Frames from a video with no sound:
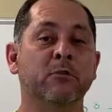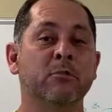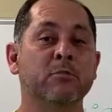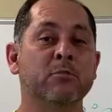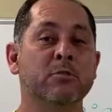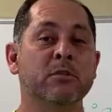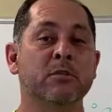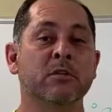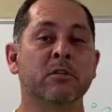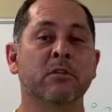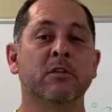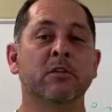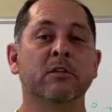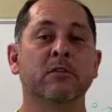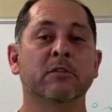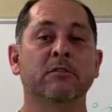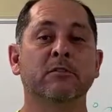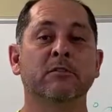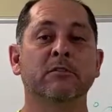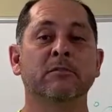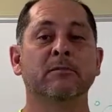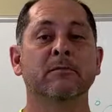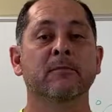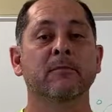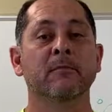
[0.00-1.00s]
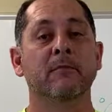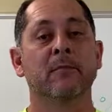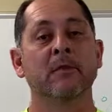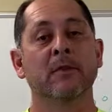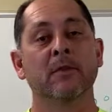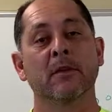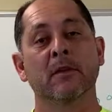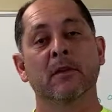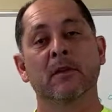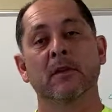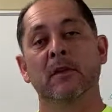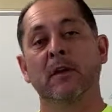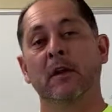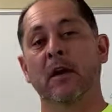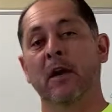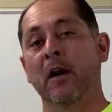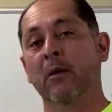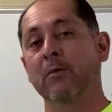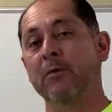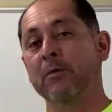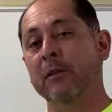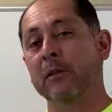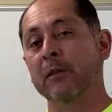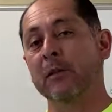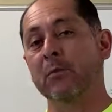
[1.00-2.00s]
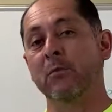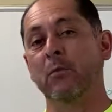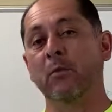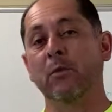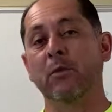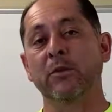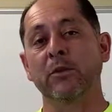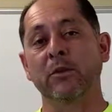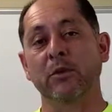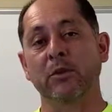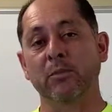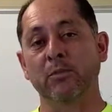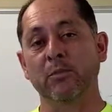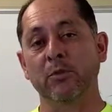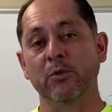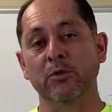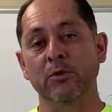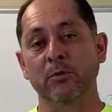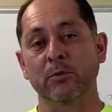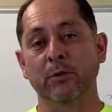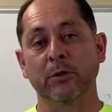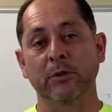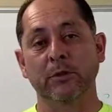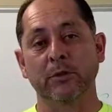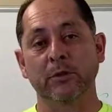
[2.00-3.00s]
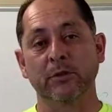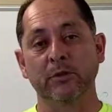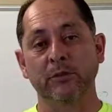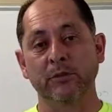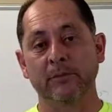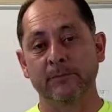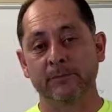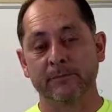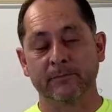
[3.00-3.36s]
sinks. I'm thinking more of the commercial buildings,